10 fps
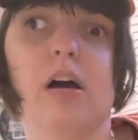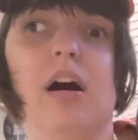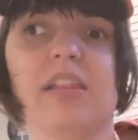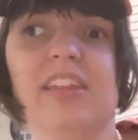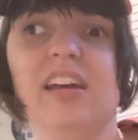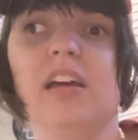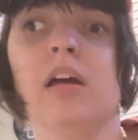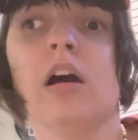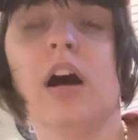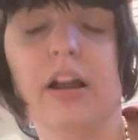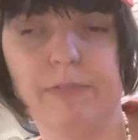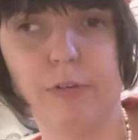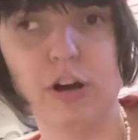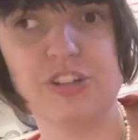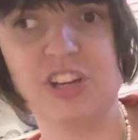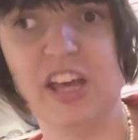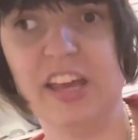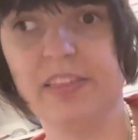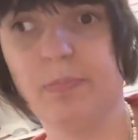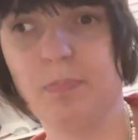all the
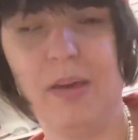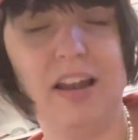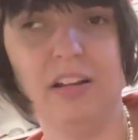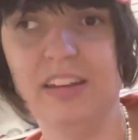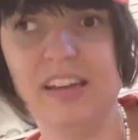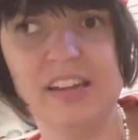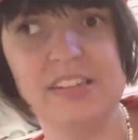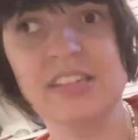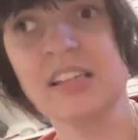unfortunate penalties